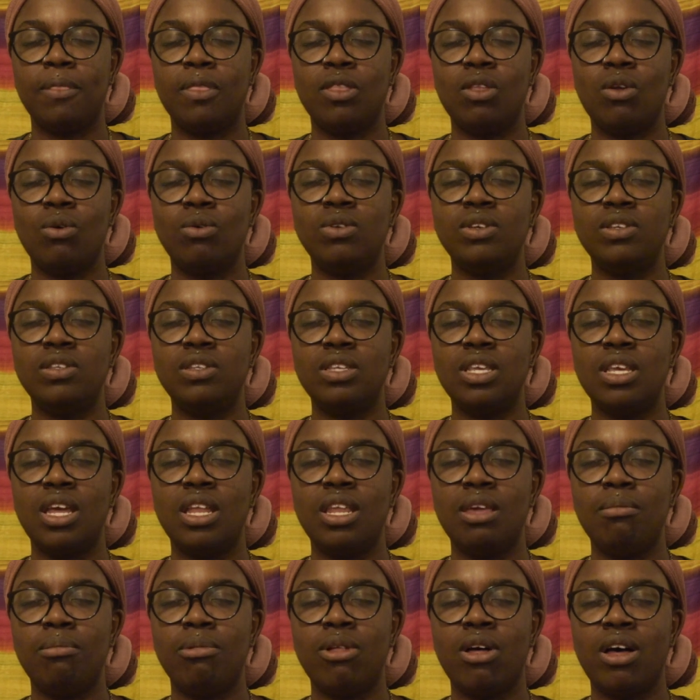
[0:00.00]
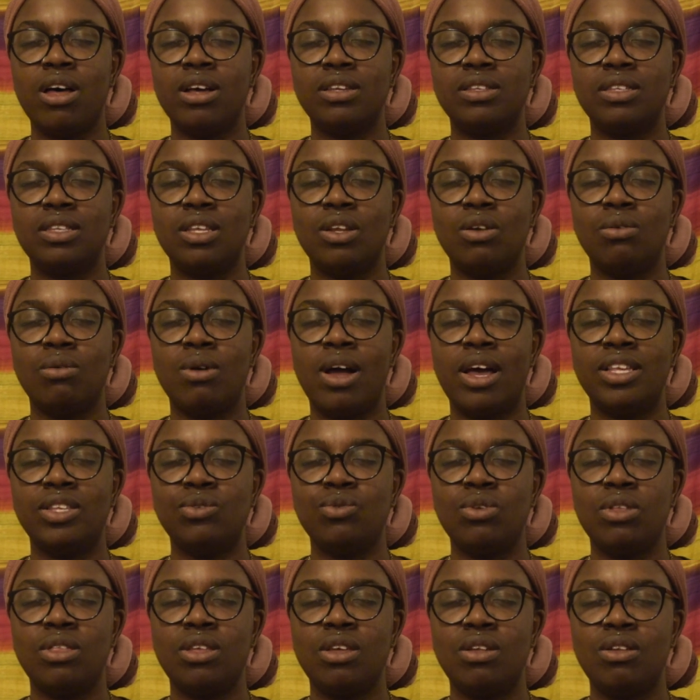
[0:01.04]
Noticing any blocks that arise
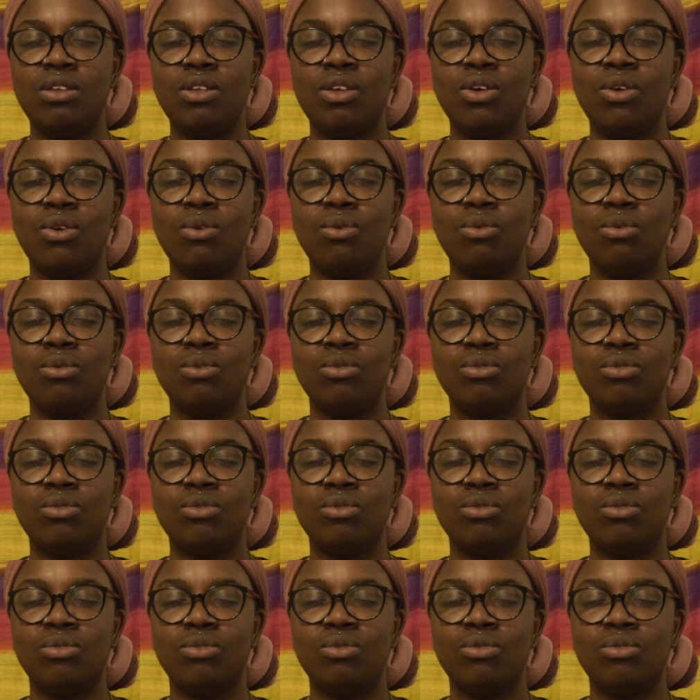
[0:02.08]
within you